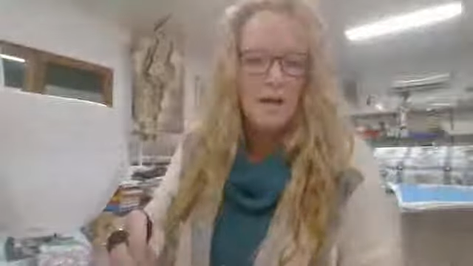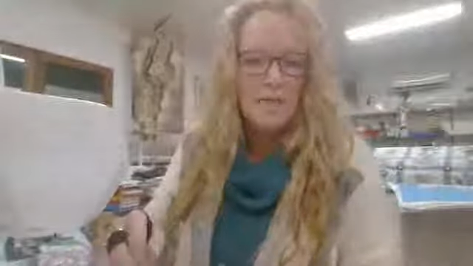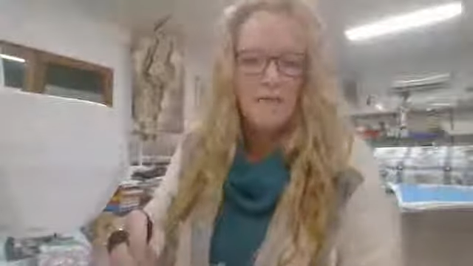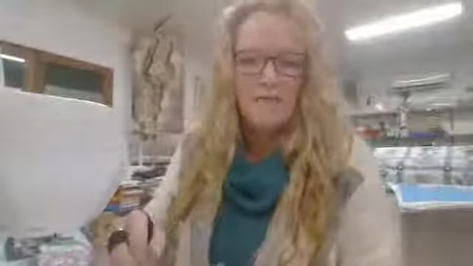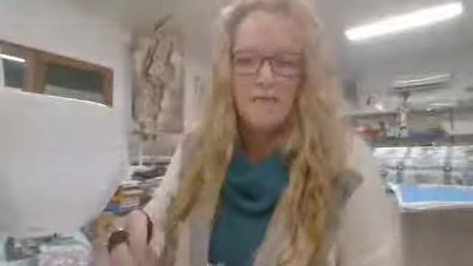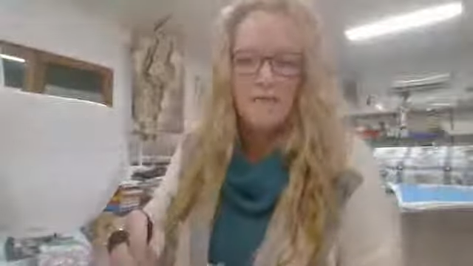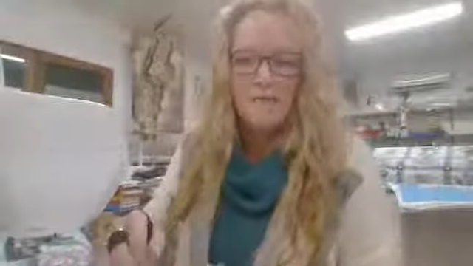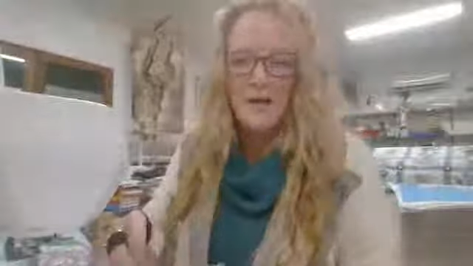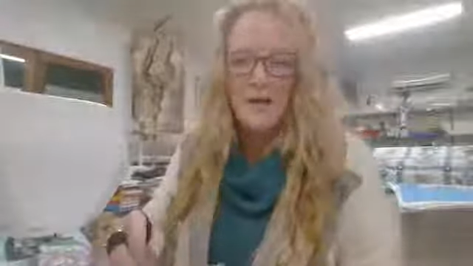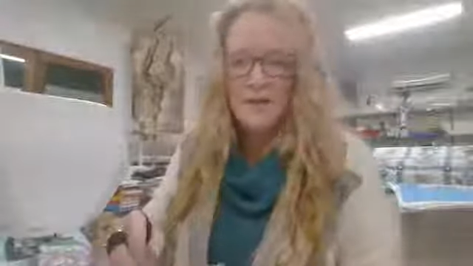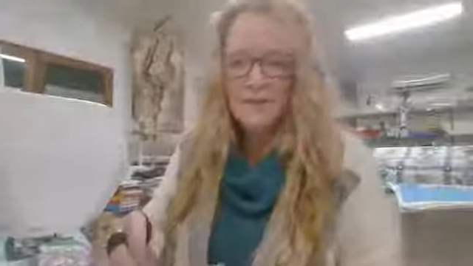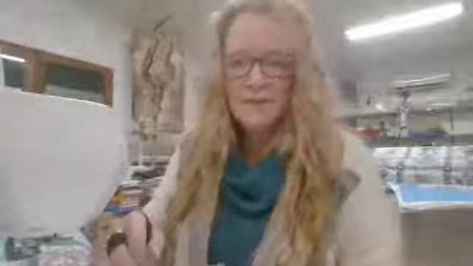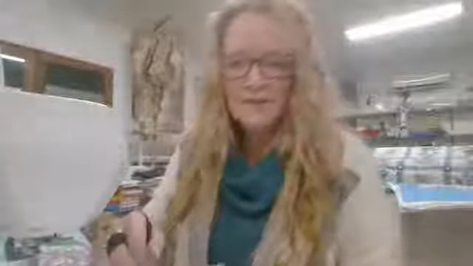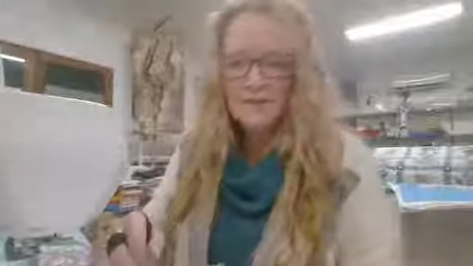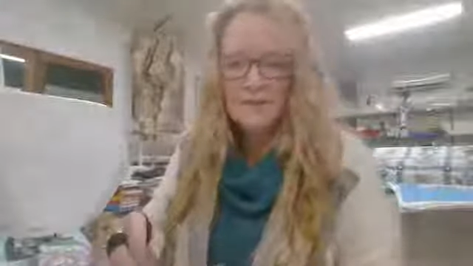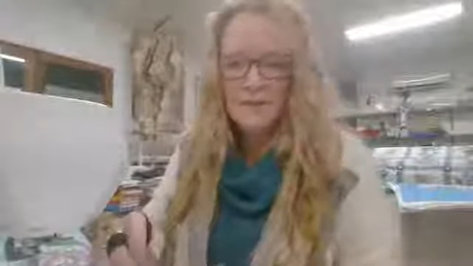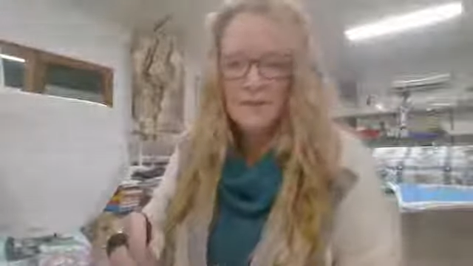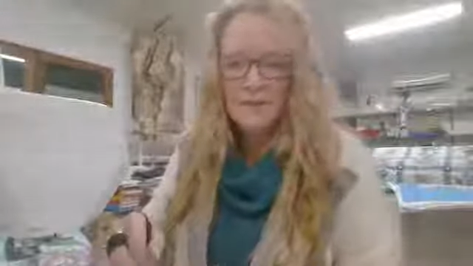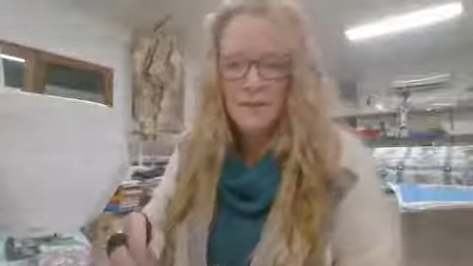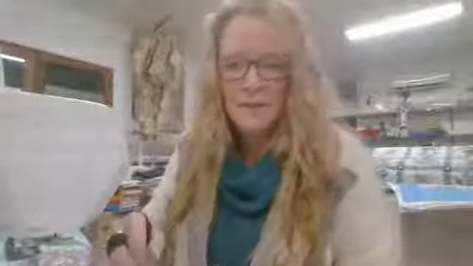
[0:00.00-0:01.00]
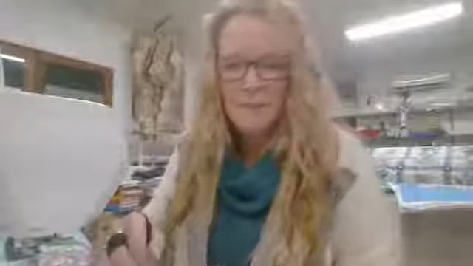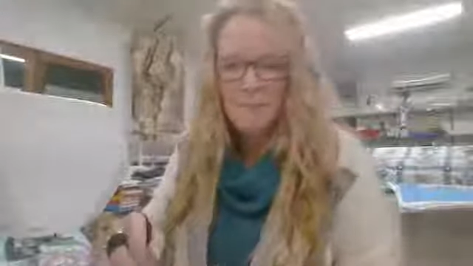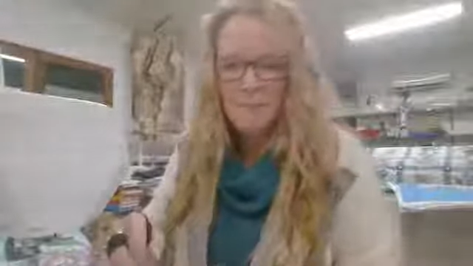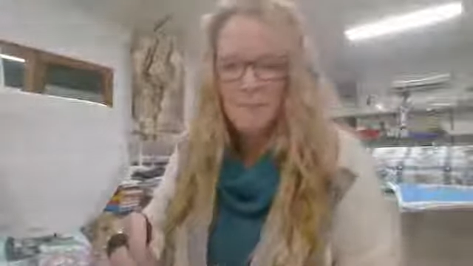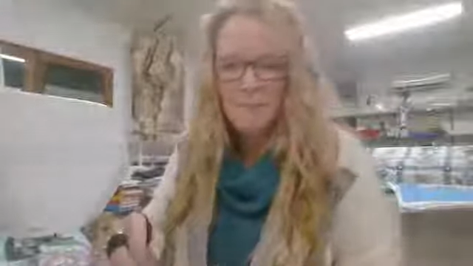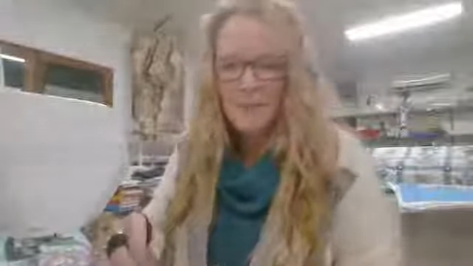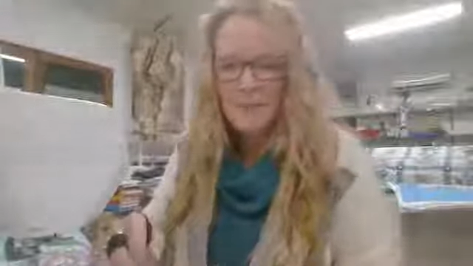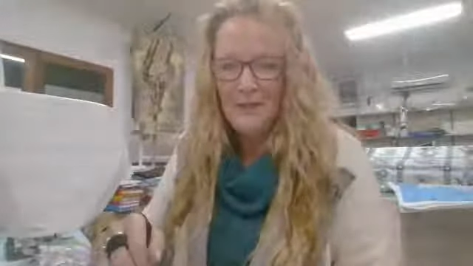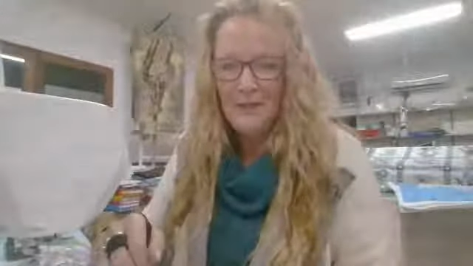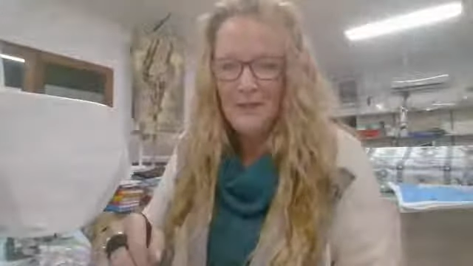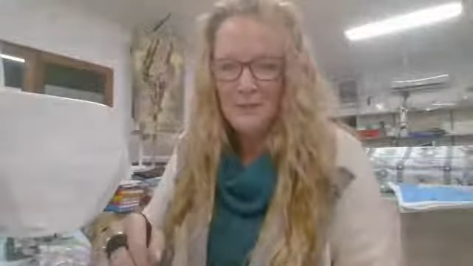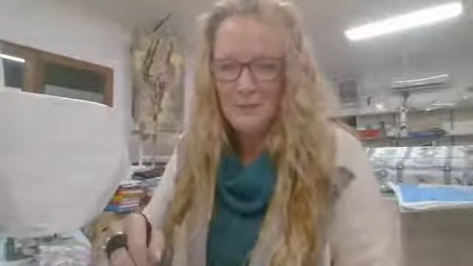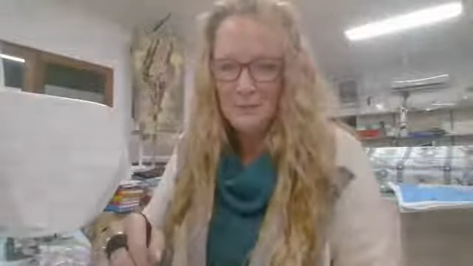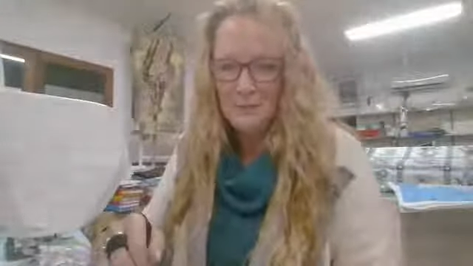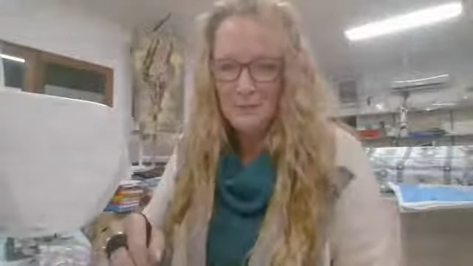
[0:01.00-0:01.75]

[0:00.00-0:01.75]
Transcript: Have fun, be